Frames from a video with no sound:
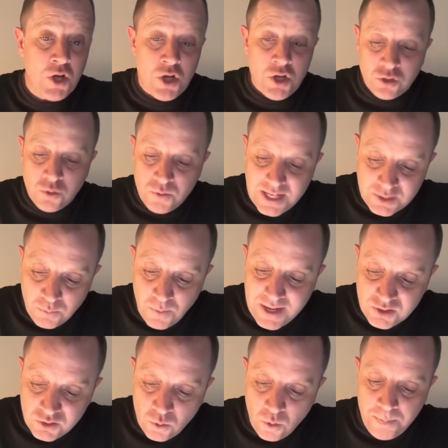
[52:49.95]
So that's why it's
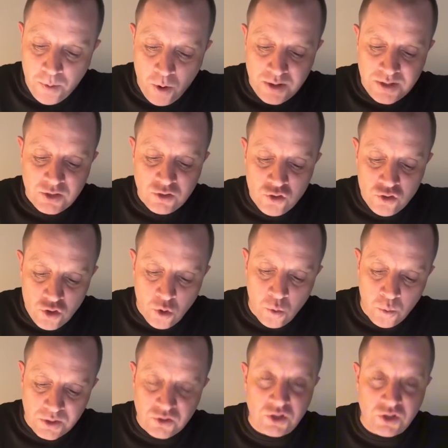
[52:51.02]
so important that you know which